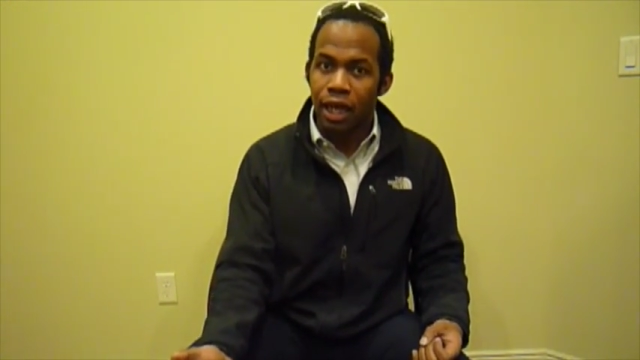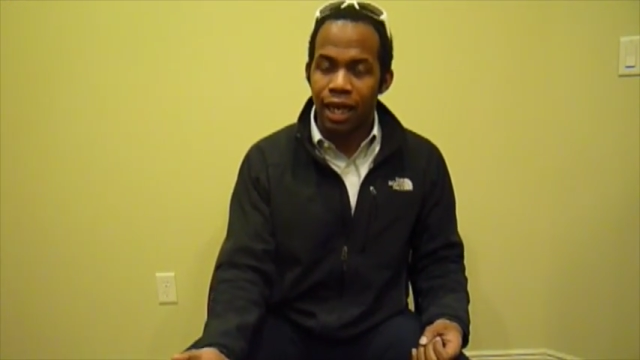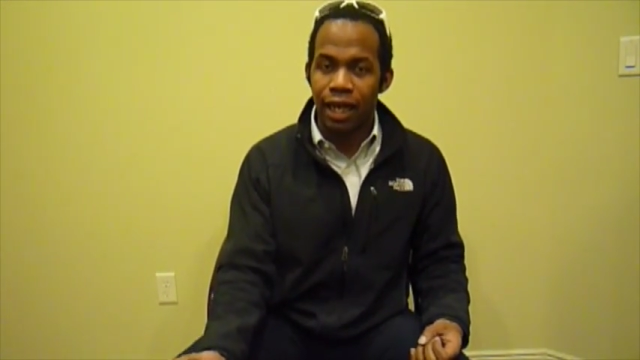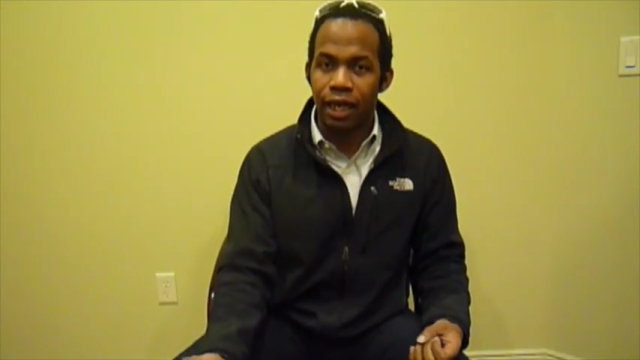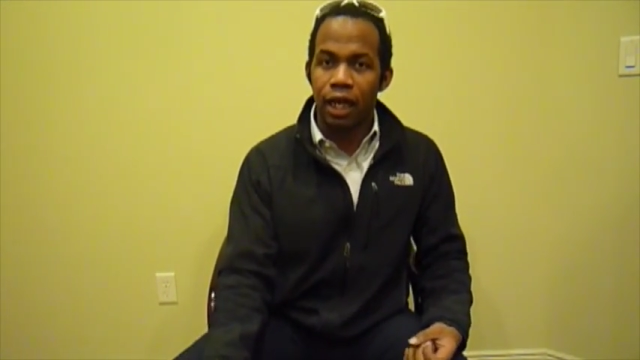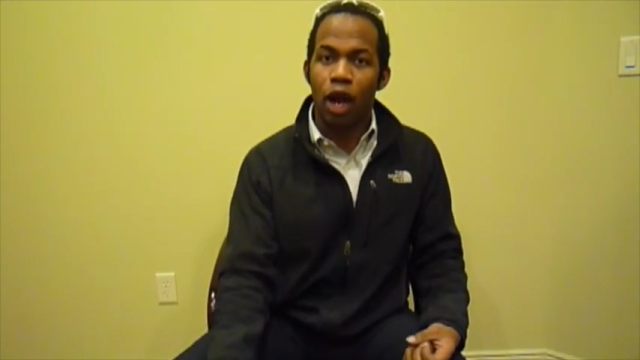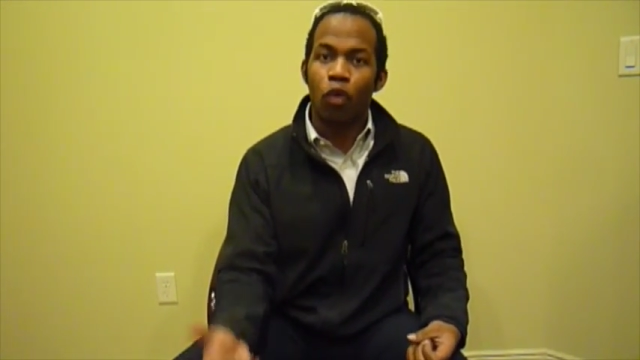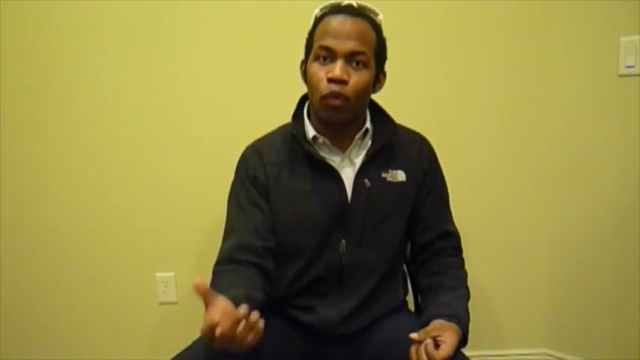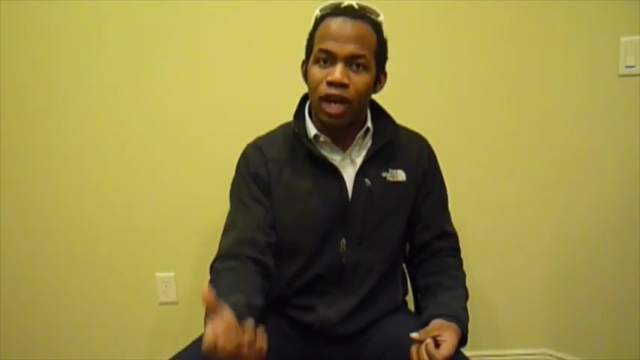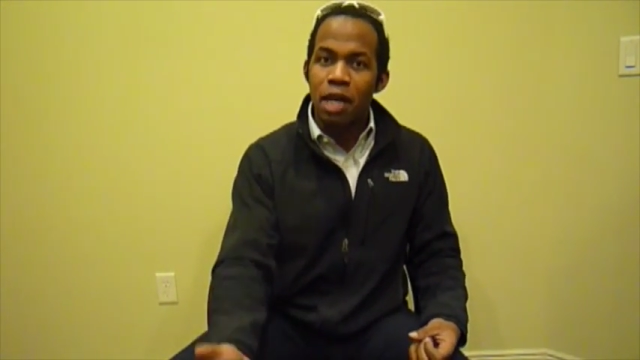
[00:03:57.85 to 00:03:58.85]
and
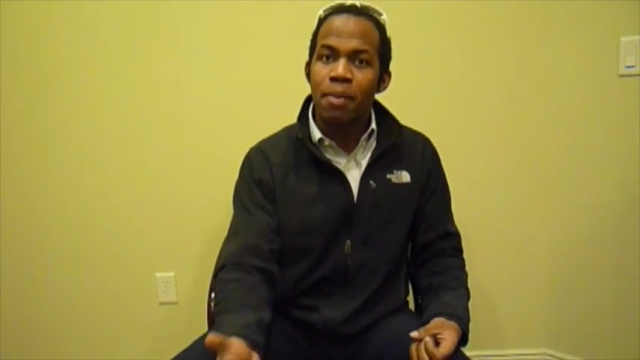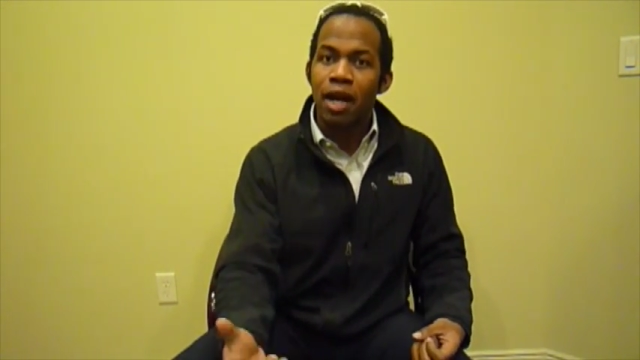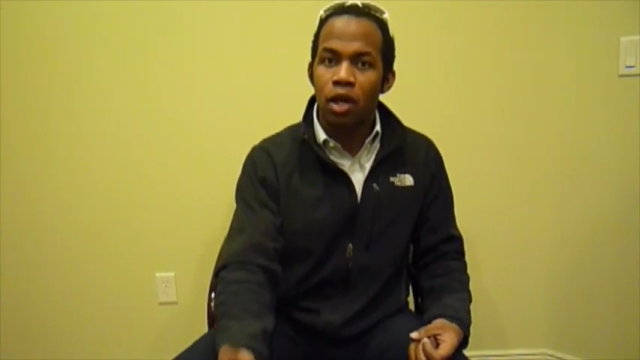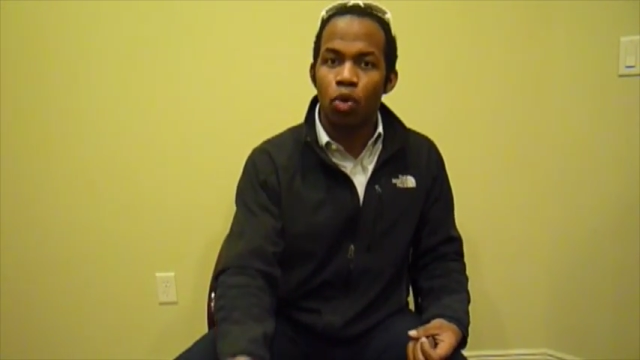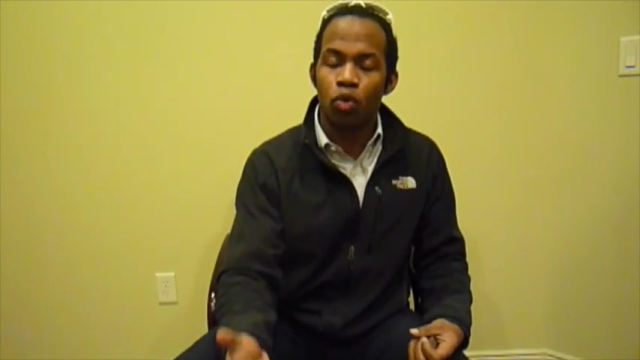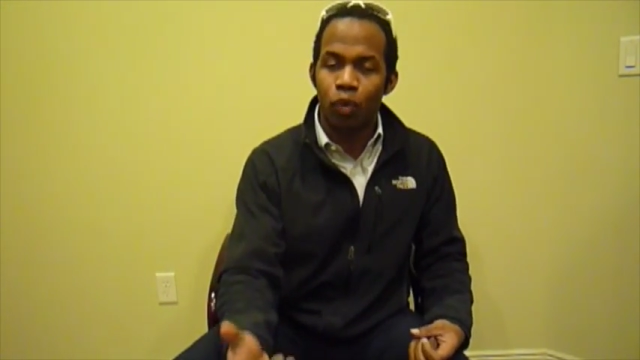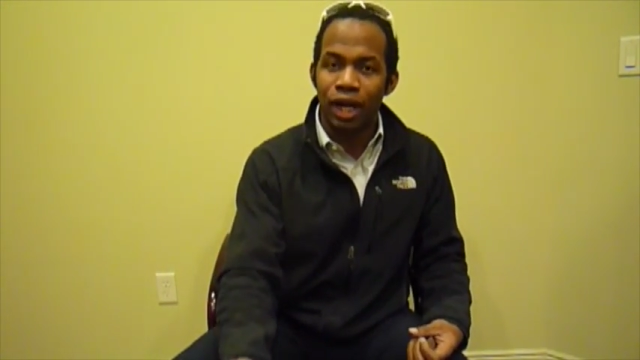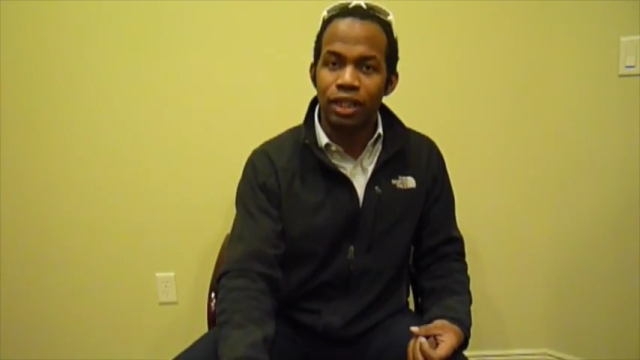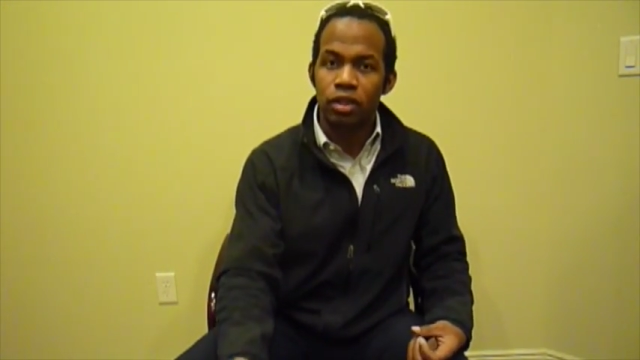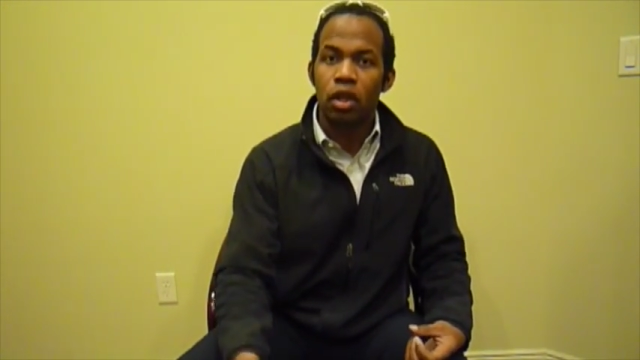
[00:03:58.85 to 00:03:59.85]
I ran my own
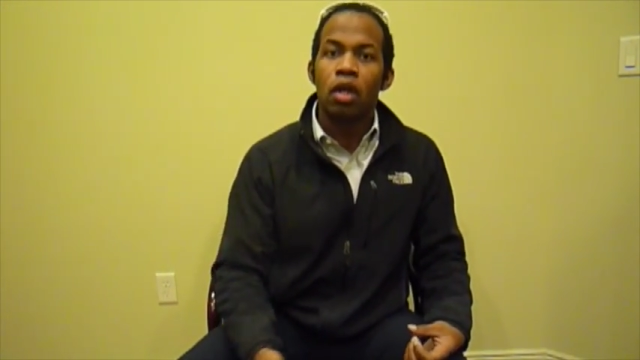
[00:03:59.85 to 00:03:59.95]
race.